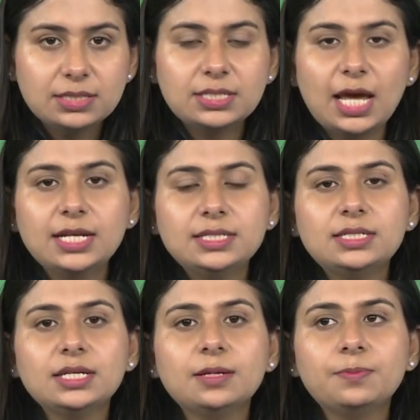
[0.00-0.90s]

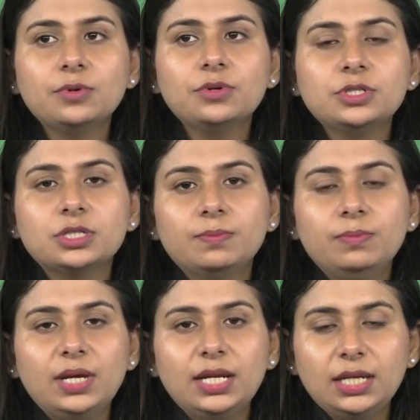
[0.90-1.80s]
Stylistic approach
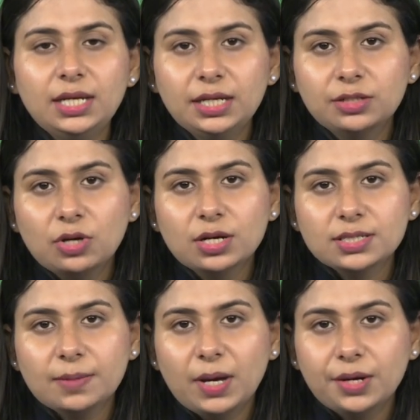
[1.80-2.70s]
mainly
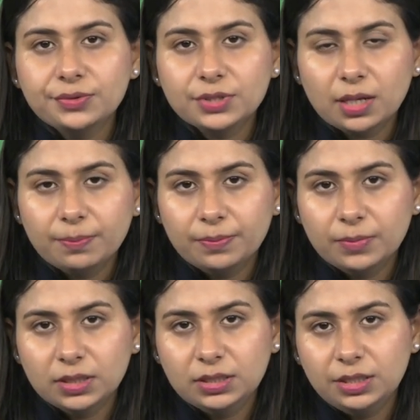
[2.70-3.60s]
talks about
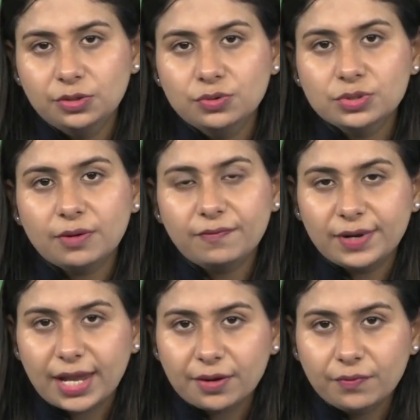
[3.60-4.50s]
the use of
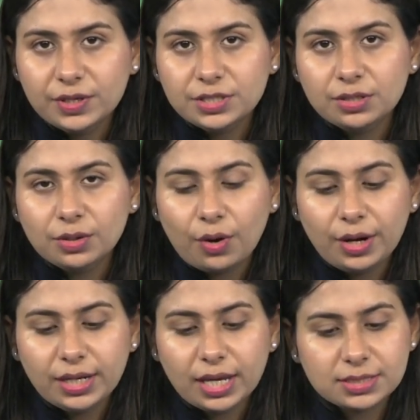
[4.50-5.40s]
language in a
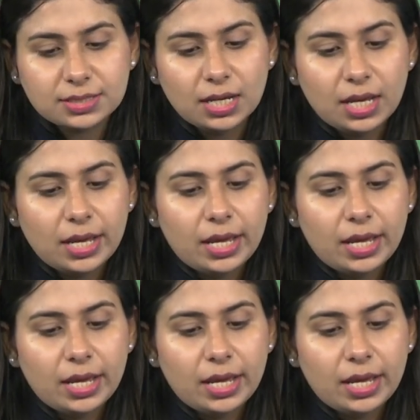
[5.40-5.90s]
context,